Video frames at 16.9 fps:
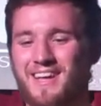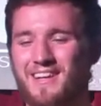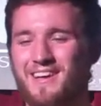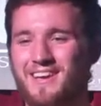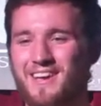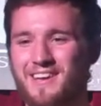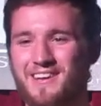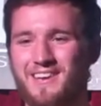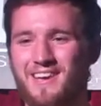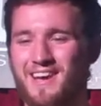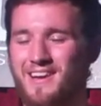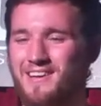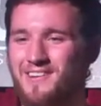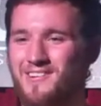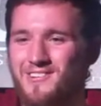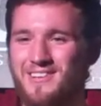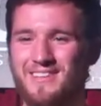Like, I
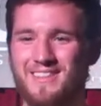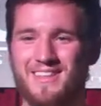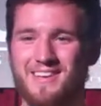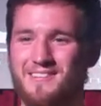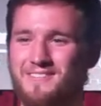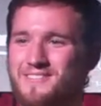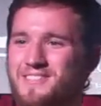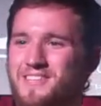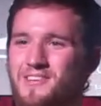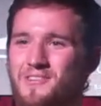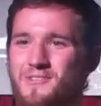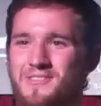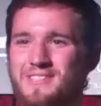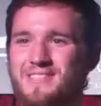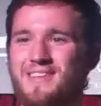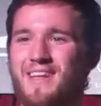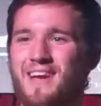can only think of two
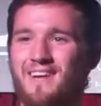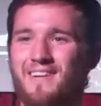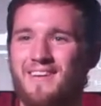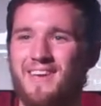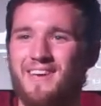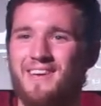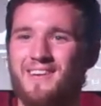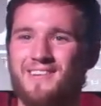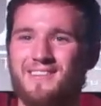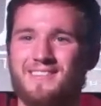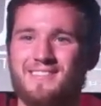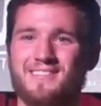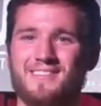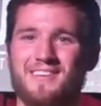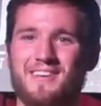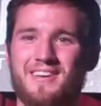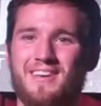
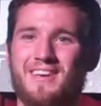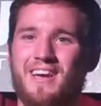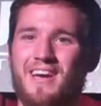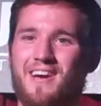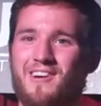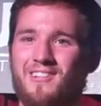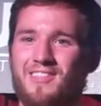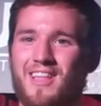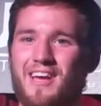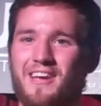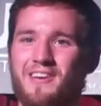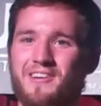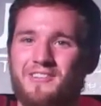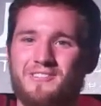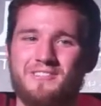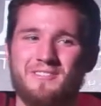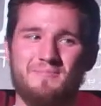scenarios, like, how
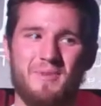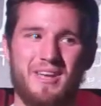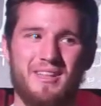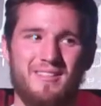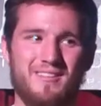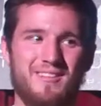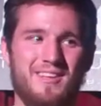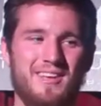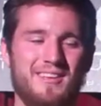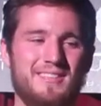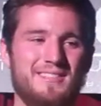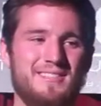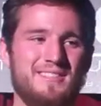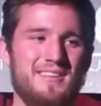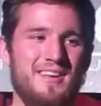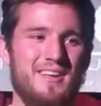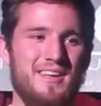Legos made the
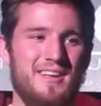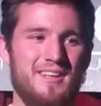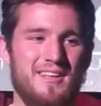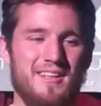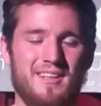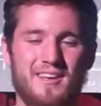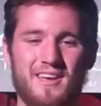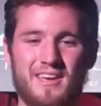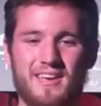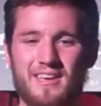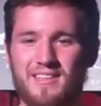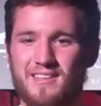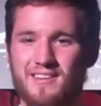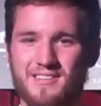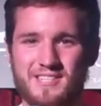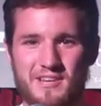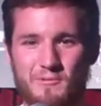list. Like,
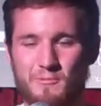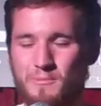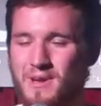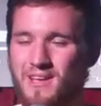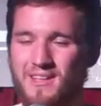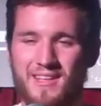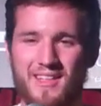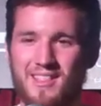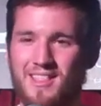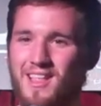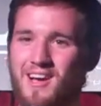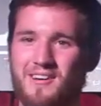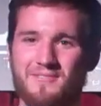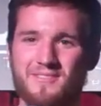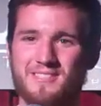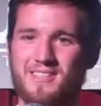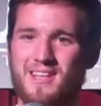either she really
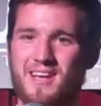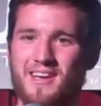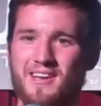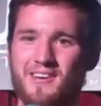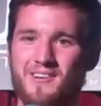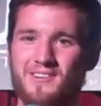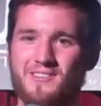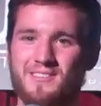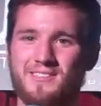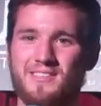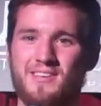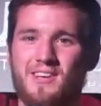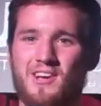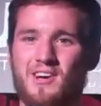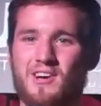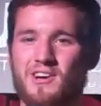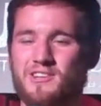loves Legos,
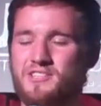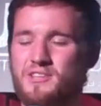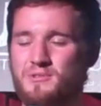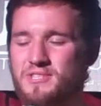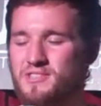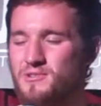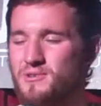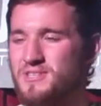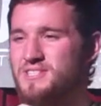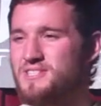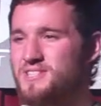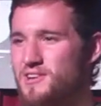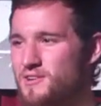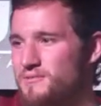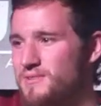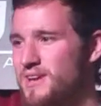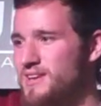or she was doing
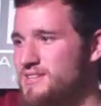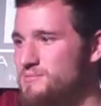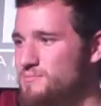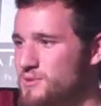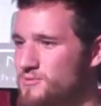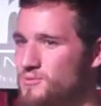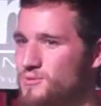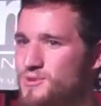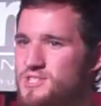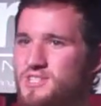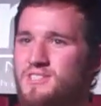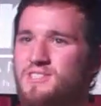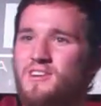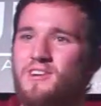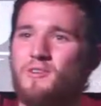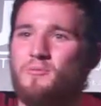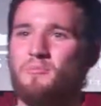surveys before she
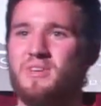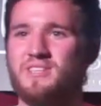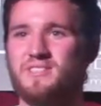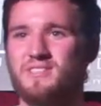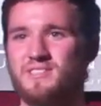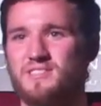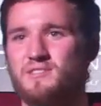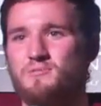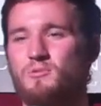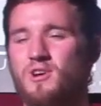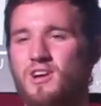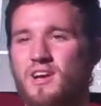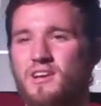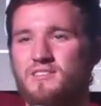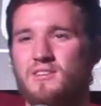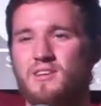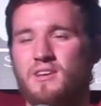started a business, and one
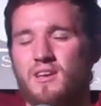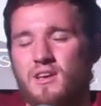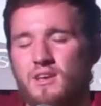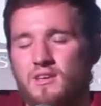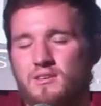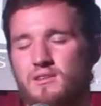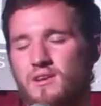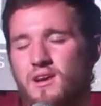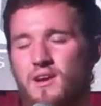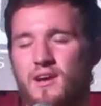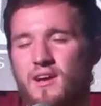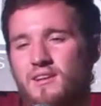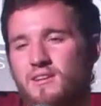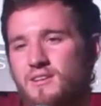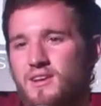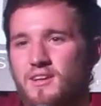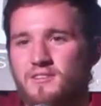guy's like, "Yeah,
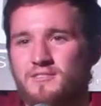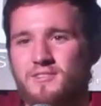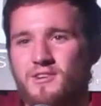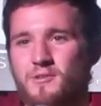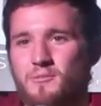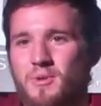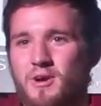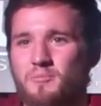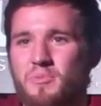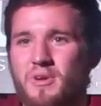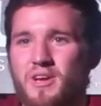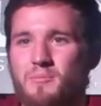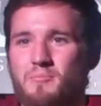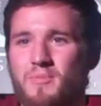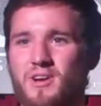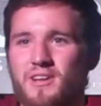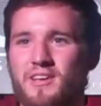I don't know about
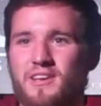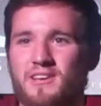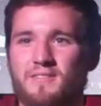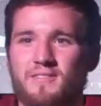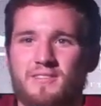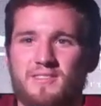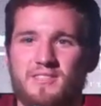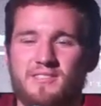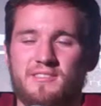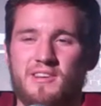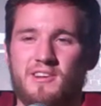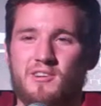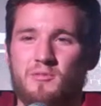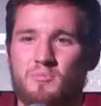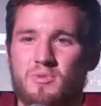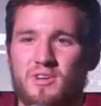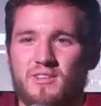paying money to
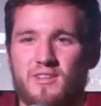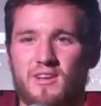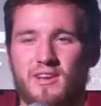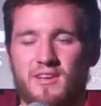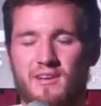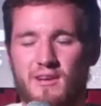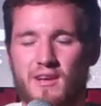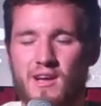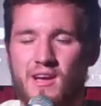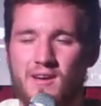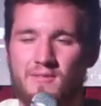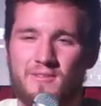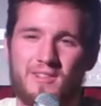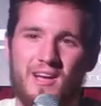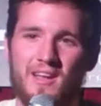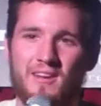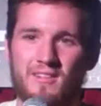snuggle, but, like, I have
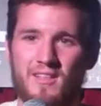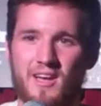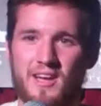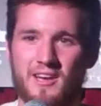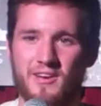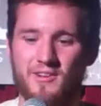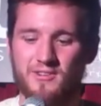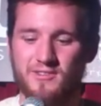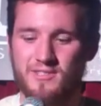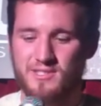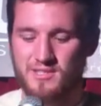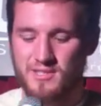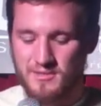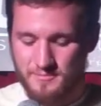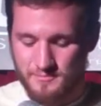a lot of Legos."